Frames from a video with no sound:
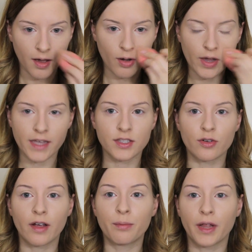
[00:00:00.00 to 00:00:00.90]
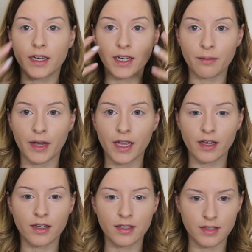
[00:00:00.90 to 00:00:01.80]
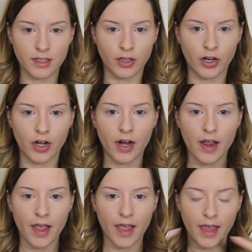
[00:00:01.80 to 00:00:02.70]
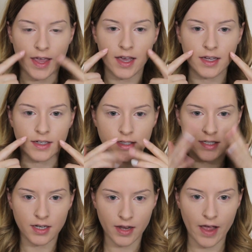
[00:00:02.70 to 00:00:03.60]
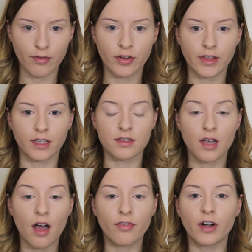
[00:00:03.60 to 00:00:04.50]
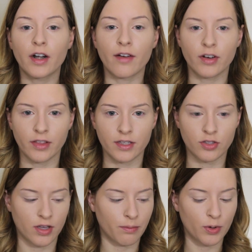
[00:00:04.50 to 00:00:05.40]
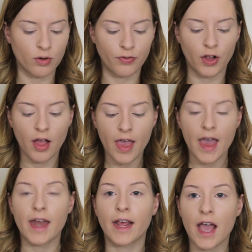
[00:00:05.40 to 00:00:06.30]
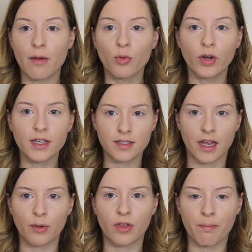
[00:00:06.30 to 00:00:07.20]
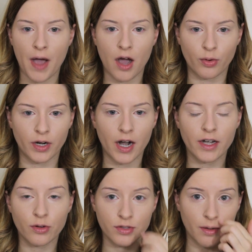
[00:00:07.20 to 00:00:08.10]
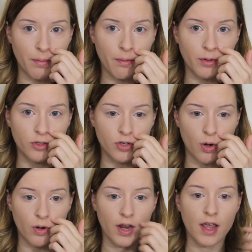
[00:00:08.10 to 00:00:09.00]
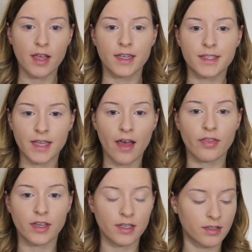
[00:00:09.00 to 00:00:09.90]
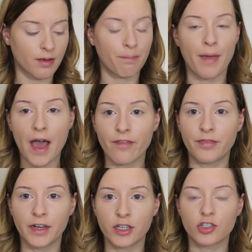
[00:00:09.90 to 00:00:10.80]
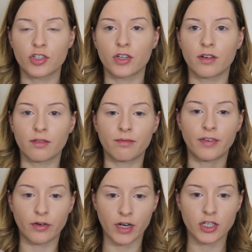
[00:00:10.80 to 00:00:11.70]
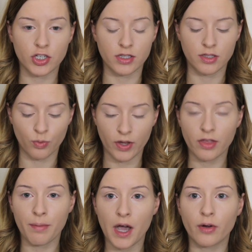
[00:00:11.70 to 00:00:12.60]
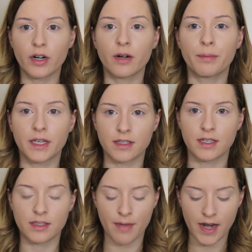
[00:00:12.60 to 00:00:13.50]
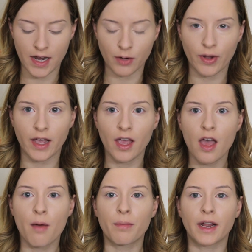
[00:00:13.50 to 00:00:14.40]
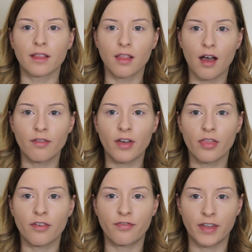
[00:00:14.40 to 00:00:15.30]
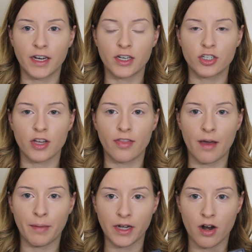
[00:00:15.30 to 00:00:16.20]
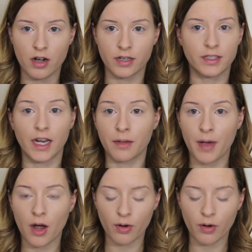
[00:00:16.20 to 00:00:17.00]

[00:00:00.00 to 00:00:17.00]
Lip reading: Okay, so now I blended in my concealer and everything is covered, everything is looking beautiful, and I am going to set it with a powder. I know some people don't set these matte finish foundations with a powder because it is matte anyway, but I love the finish that my NARS setting